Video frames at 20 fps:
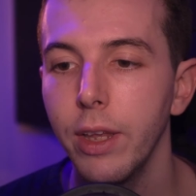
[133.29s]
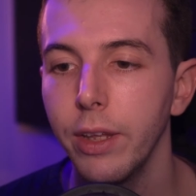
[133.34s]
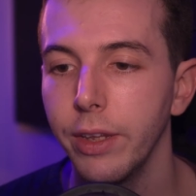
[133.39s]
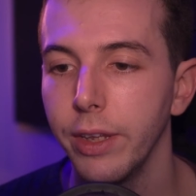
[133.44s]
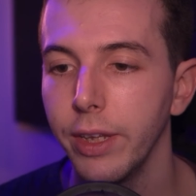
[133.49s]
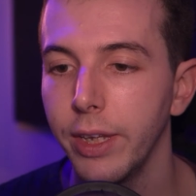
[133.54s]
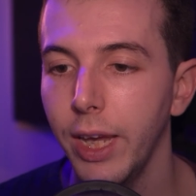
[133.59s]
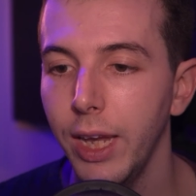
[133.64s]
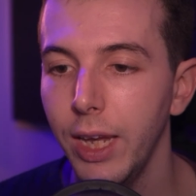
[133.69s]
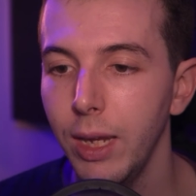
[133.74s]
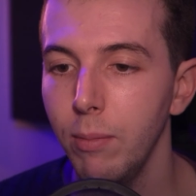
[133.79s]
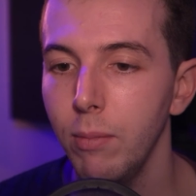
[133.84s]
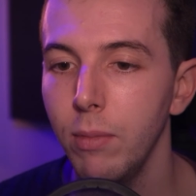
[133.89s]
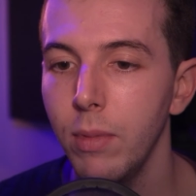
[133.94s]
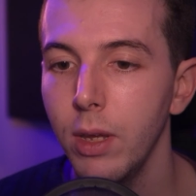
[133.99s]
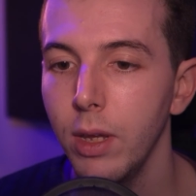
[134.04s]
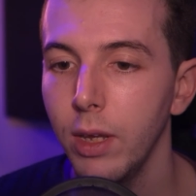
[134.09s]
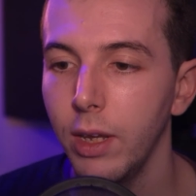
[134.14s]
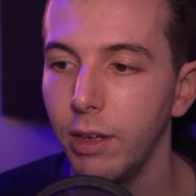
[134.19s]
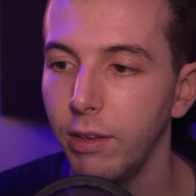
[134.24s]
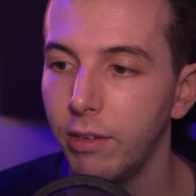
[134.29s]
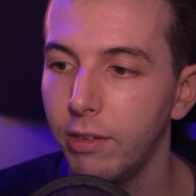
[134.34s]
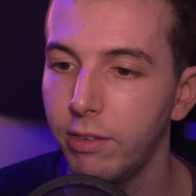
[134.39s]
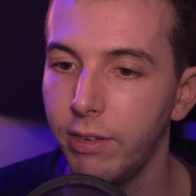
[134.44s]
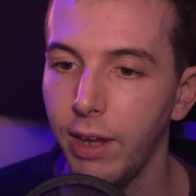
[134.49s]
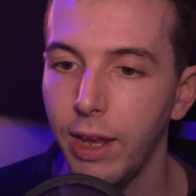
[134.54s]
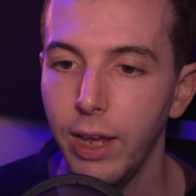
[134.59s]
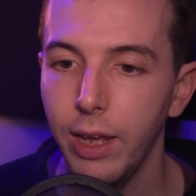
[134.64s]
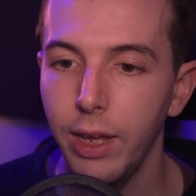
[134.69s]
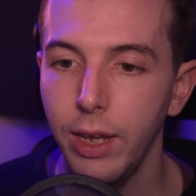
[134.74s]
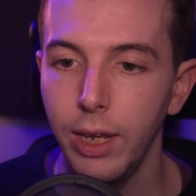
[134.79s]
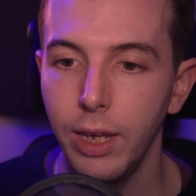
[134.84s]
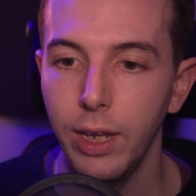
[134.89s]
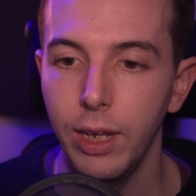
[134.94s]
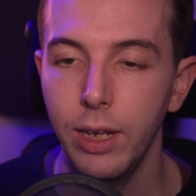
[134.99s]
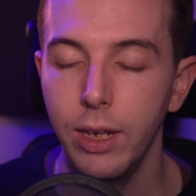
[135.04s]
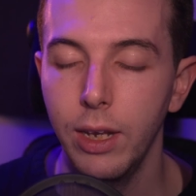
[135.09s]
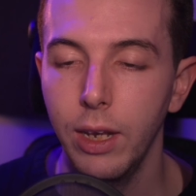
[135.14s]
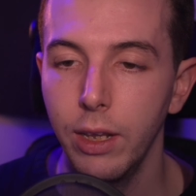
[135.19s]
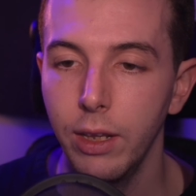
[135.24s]
The game is set
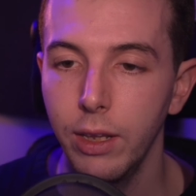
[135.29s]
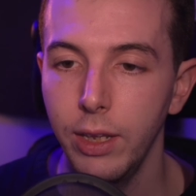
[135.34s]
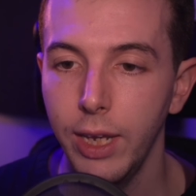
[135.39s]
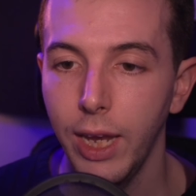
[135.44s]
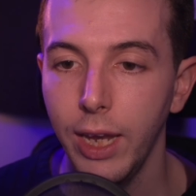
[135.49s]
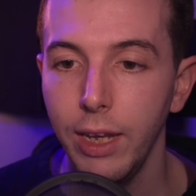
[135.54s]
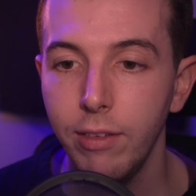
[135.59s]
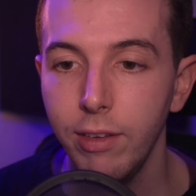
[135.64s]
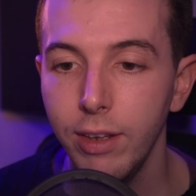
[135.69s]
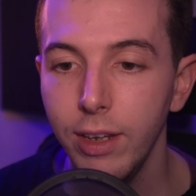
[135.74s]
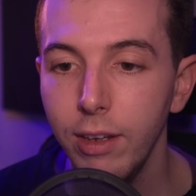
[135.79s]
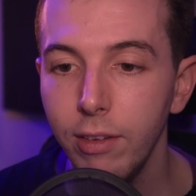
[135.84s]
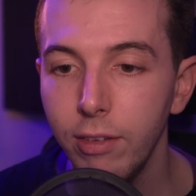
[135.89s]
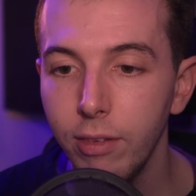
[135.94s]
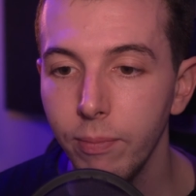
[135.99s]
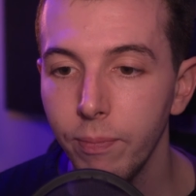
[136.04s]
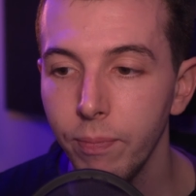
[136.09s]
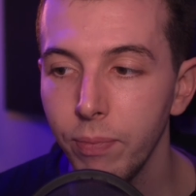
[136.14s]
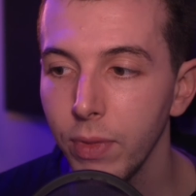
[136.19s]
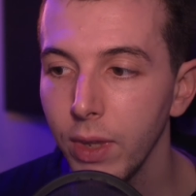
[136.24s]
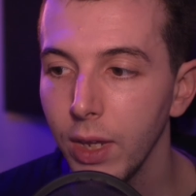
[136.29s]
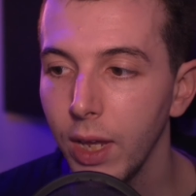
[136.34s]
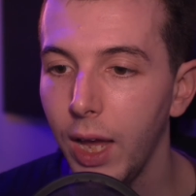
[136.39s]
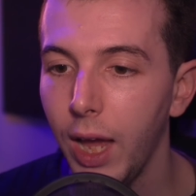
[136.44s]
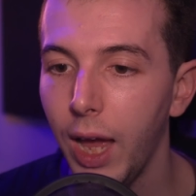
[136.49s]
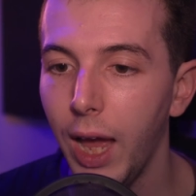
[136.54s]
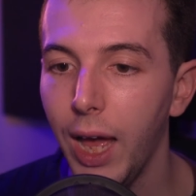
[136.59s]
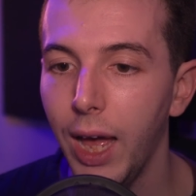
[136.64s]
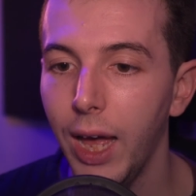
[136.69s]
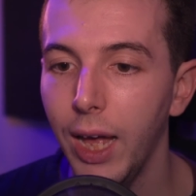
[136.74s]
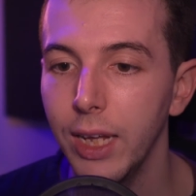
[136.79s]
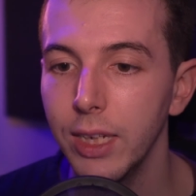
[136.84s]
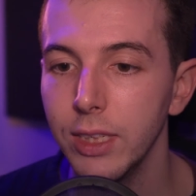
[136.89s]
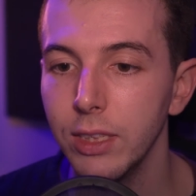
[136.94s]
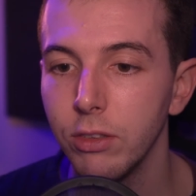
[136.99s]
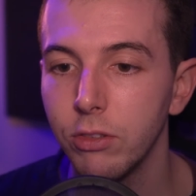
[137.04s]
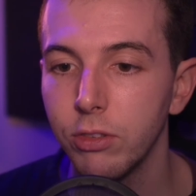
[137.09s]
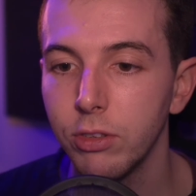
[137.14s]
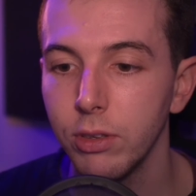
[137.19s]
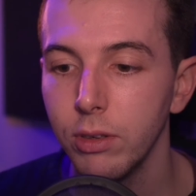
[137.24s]
in the 80s,
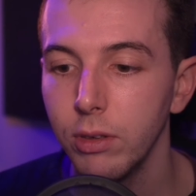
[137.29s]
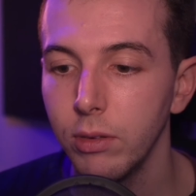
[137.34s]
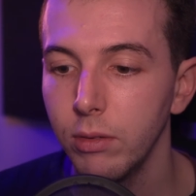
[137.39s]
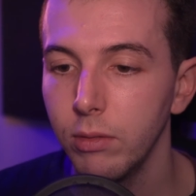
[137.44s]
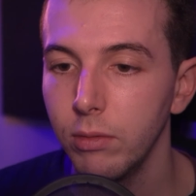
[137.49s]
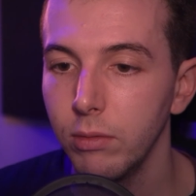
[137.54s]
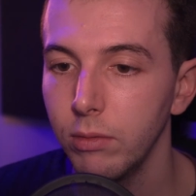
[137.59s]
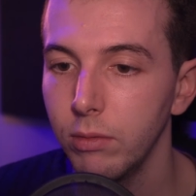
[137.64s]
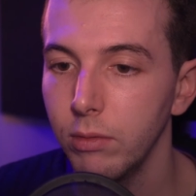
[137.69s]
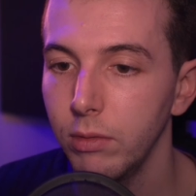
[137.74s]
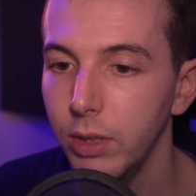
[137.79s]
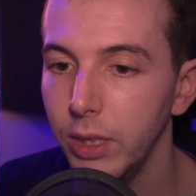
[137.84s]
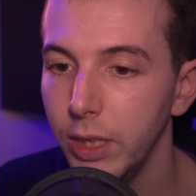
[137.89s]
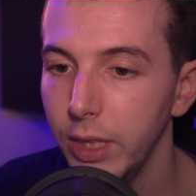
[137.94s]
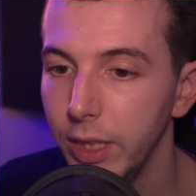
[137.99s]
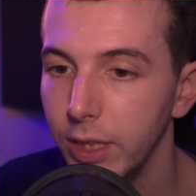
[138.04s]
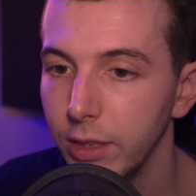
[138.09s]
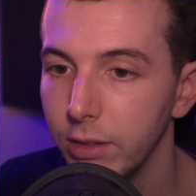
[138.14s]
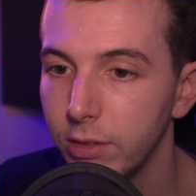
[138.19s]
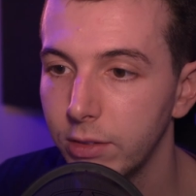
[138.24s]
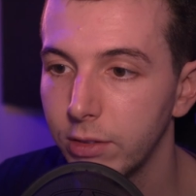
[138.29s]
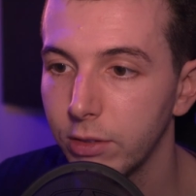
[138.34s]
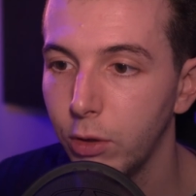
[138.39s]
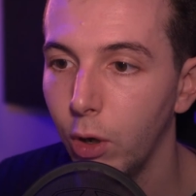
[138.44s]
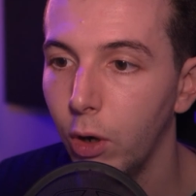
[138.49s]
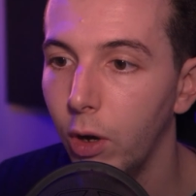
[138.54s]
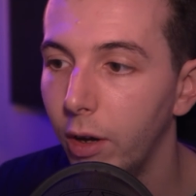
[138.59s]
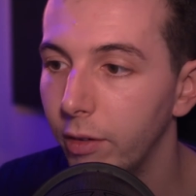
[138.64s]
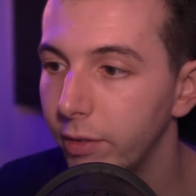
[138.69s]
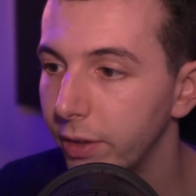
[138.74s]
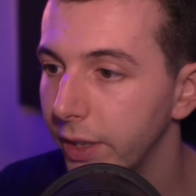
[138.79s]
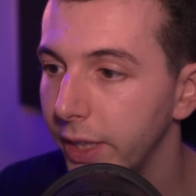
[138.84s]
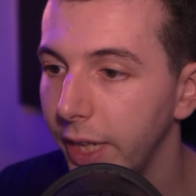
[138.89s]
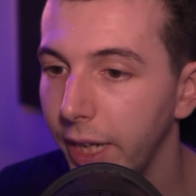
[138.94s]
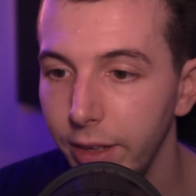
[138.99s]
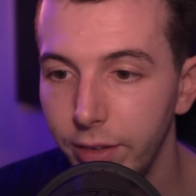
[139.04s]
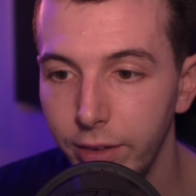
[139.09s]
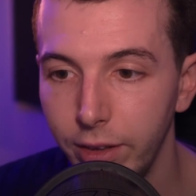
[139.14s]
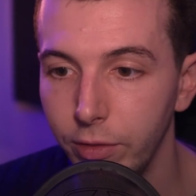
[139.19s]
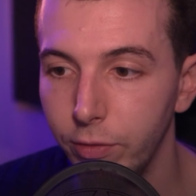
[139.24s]
and it's got a very
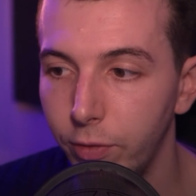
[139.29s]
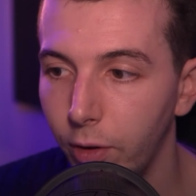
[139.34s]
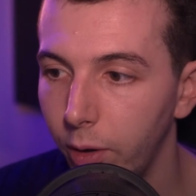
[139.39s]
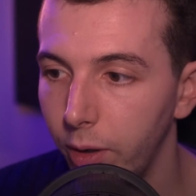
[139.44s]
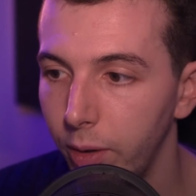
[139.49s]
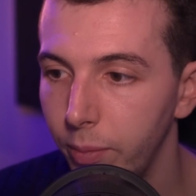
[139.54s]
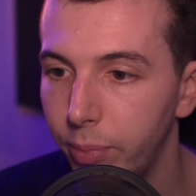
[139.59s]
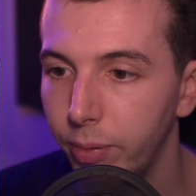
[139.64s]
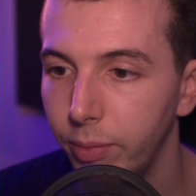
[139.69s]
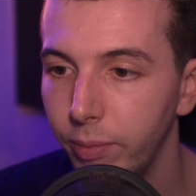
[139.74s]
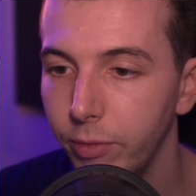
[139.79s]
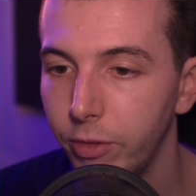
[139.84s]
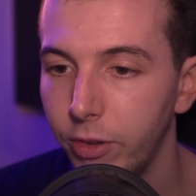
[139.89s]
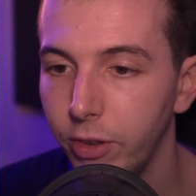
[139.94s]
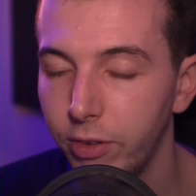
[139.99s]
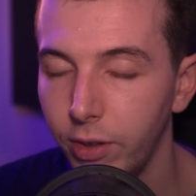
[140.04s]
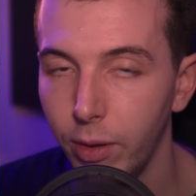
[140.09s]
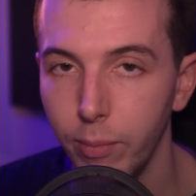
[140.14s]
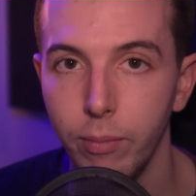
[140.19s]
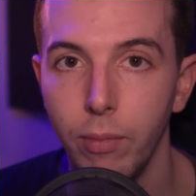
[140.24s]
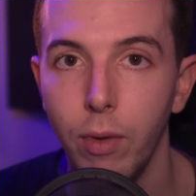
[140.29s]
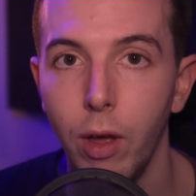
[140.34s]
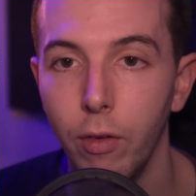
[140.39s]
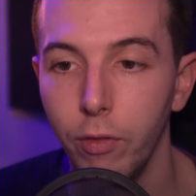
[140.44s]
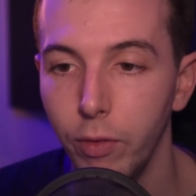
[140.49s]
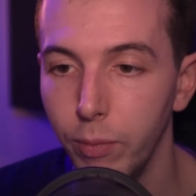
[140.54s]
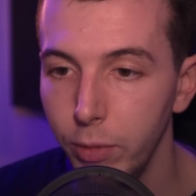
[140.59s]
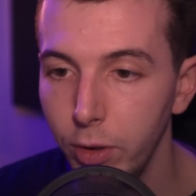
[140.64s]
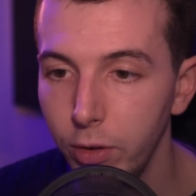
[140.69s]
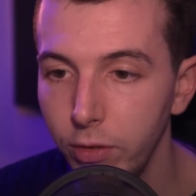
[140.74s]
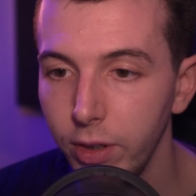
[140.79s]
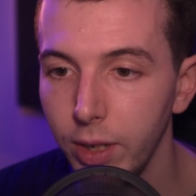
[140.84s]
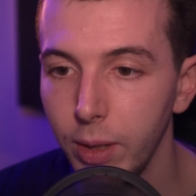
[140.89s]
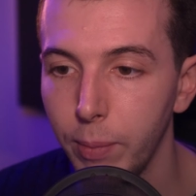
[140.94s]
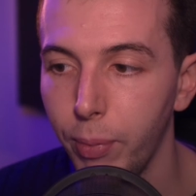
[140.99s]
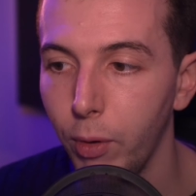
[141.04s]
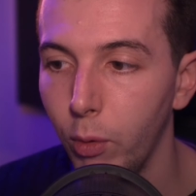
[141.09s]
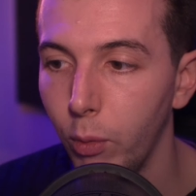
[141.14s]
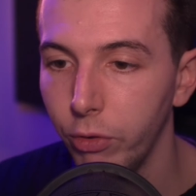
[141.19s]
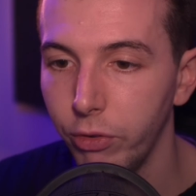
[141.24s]
80s vibe to some of the music,
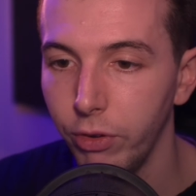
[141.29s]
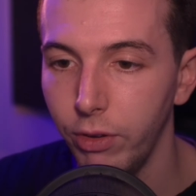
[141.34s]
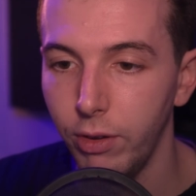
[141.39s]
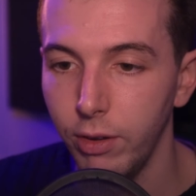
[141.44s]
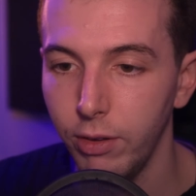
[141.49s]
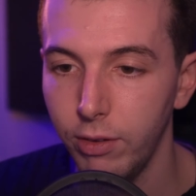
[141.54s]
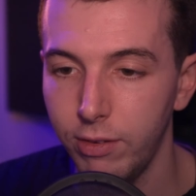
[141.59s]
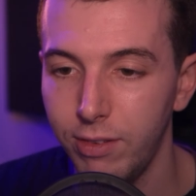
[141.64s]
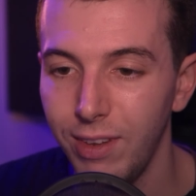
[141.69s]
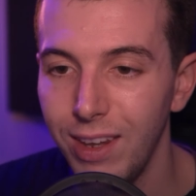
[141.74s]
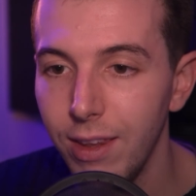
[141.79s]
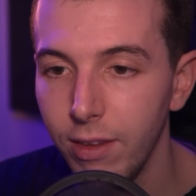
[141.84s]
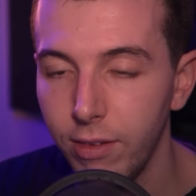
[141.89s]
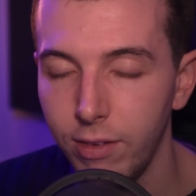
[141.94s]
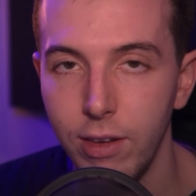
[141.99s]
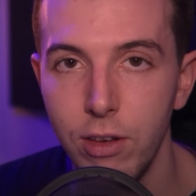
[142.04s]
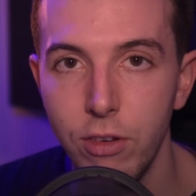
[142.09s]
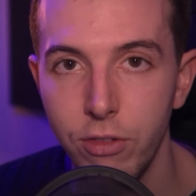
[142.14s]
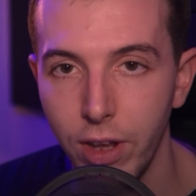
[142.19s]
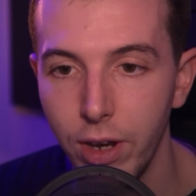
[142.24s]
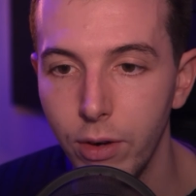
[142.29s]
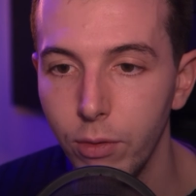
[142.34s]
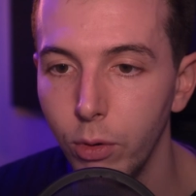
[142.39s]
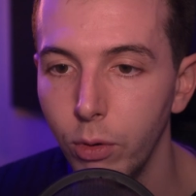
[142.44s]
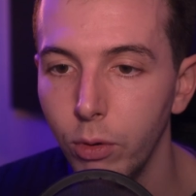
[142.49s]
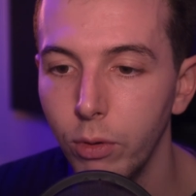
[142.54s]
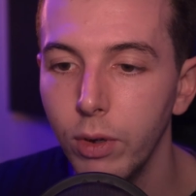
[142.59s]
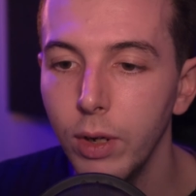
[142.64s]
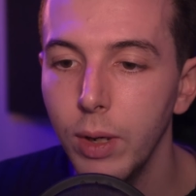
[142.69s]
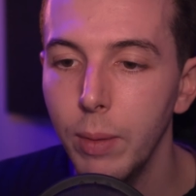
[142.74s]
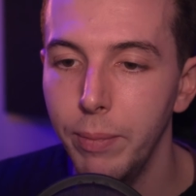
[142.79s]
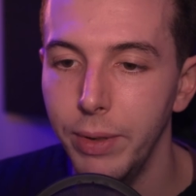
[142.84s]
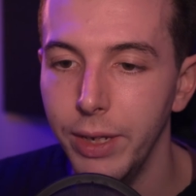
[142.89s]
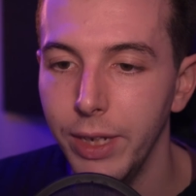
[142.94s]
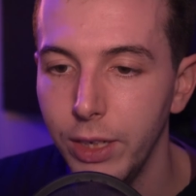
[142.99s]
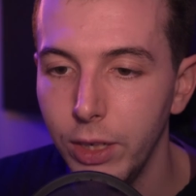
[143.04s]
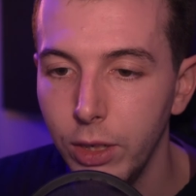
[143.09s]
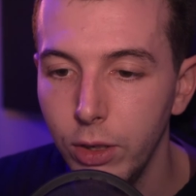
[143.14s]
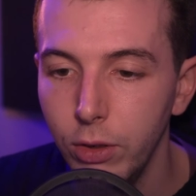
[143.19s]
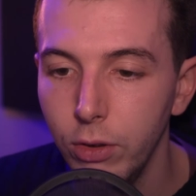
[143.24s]
but also the synths in general
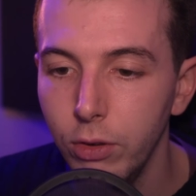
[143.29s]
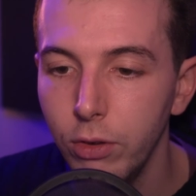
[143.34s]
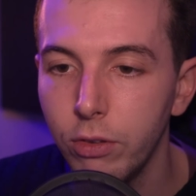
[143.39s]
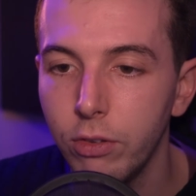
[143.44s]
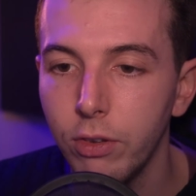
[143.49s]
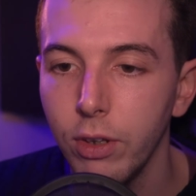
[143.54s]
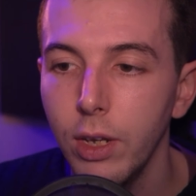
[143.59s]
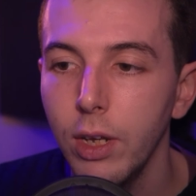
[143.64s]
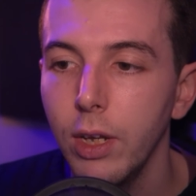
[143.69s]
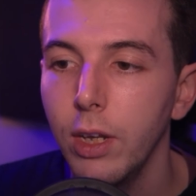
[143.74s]
being used.